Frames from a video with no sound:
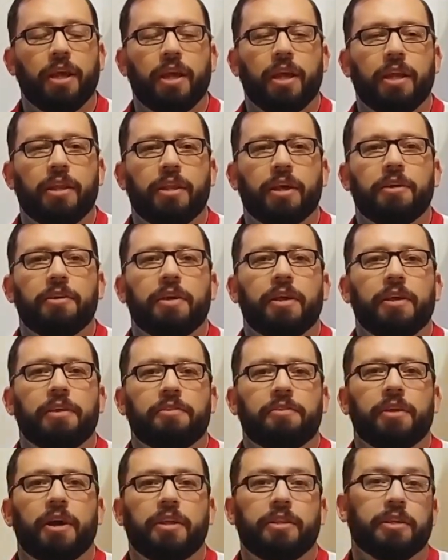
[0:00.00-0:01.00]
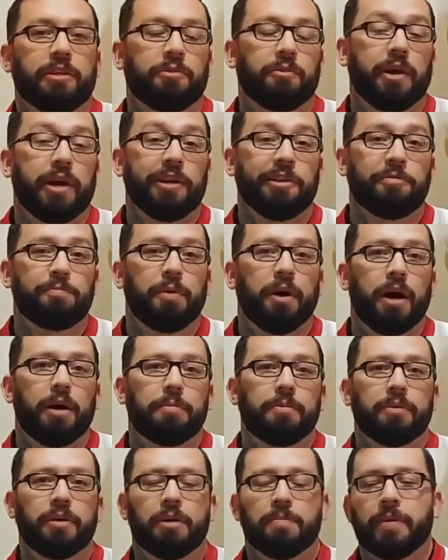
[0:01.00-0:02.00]
it's not the greatest
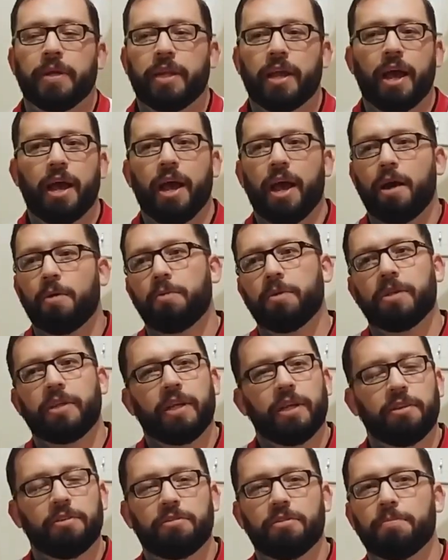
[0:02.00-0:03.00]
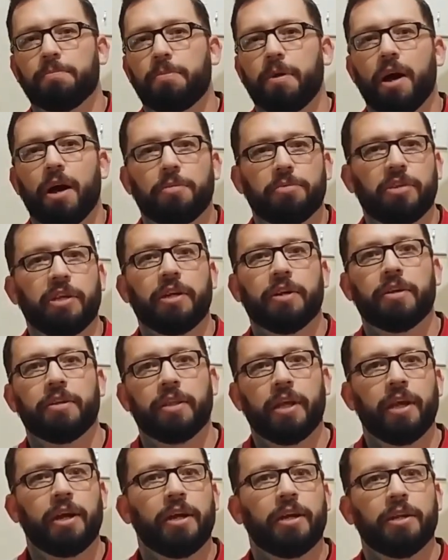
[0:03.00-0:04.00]
popper. I mean, I would get some pops here
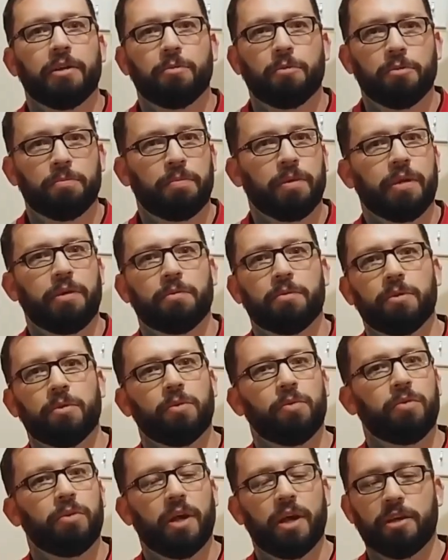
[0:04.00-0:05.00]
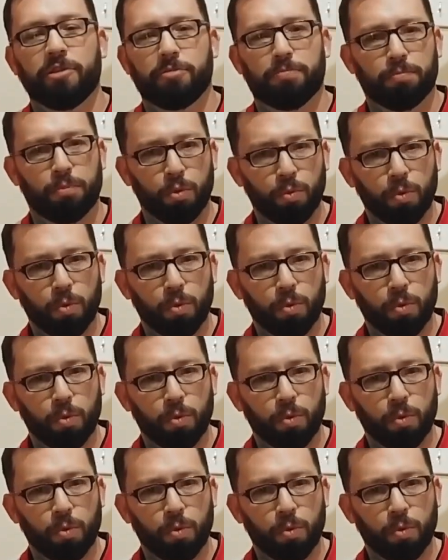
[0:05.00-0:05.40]
and there that would be real nice,